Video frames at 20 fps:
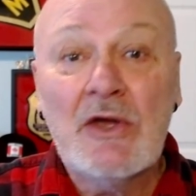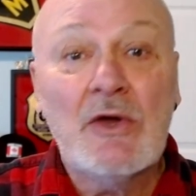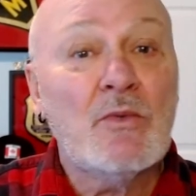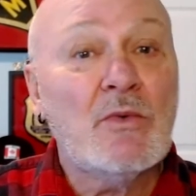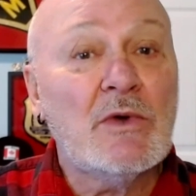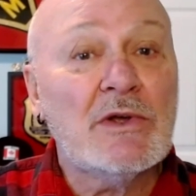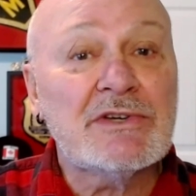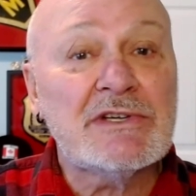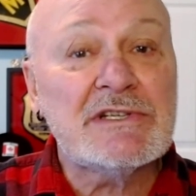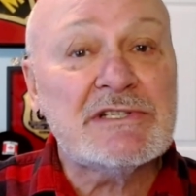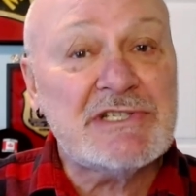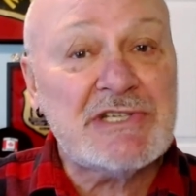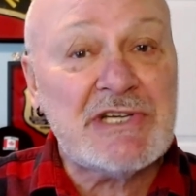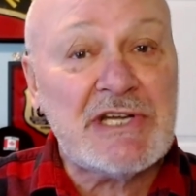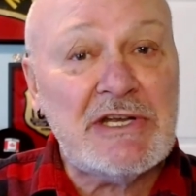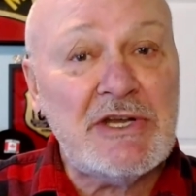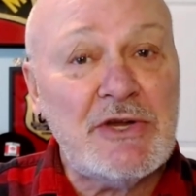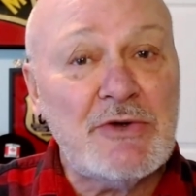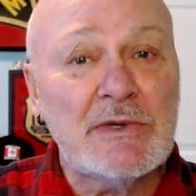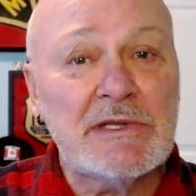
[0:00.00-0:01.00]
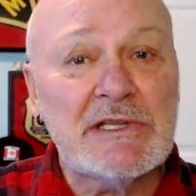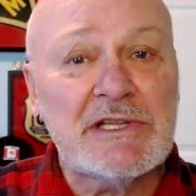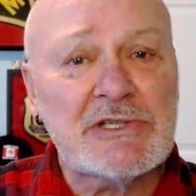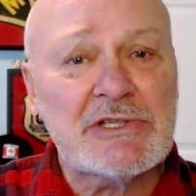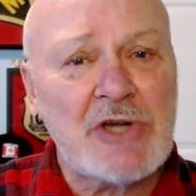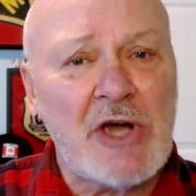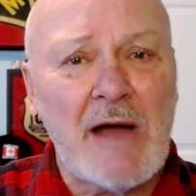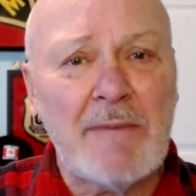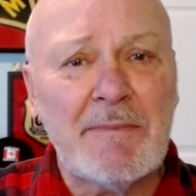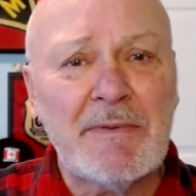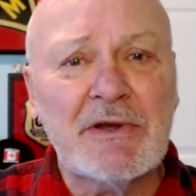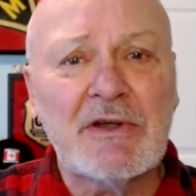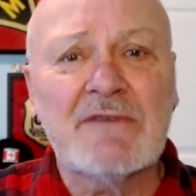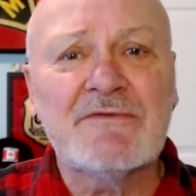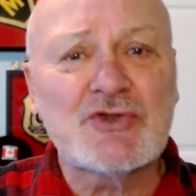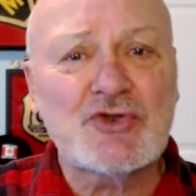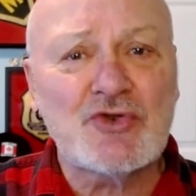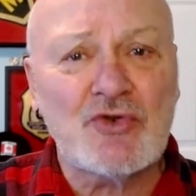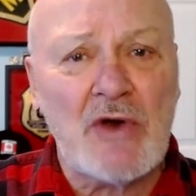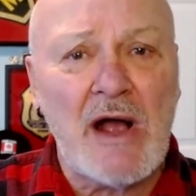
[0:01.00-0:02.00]
we'll continue with the topic of
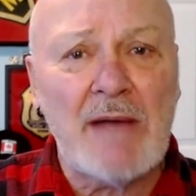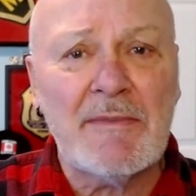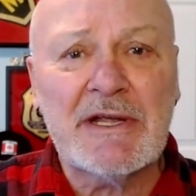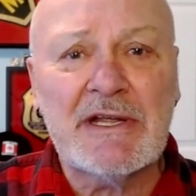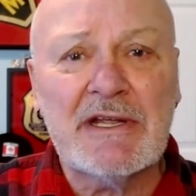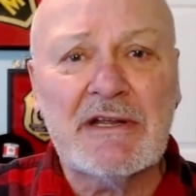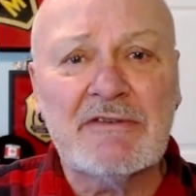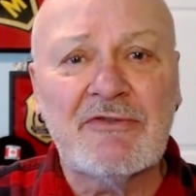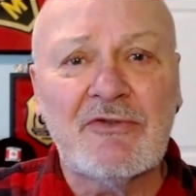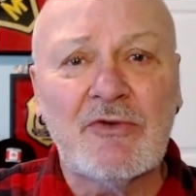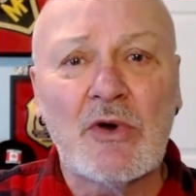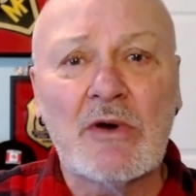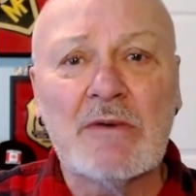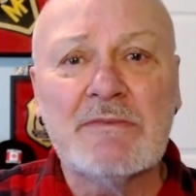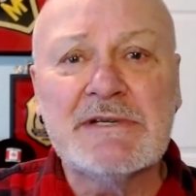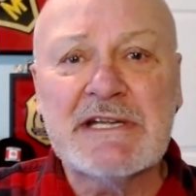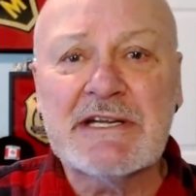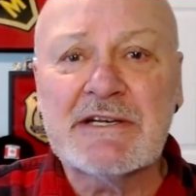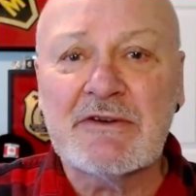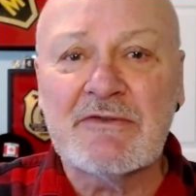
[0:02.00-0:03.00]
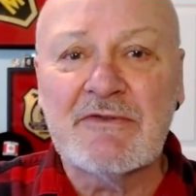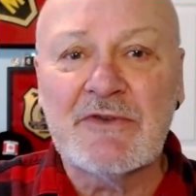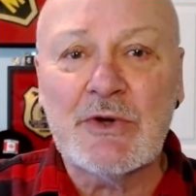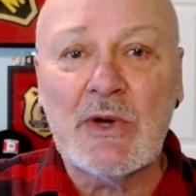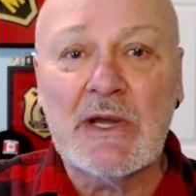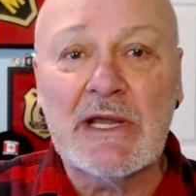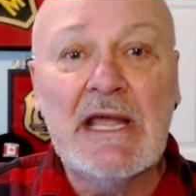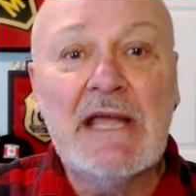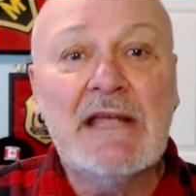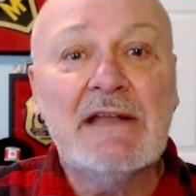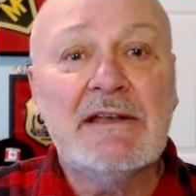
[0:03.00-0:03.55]
trauma-informed interviewing.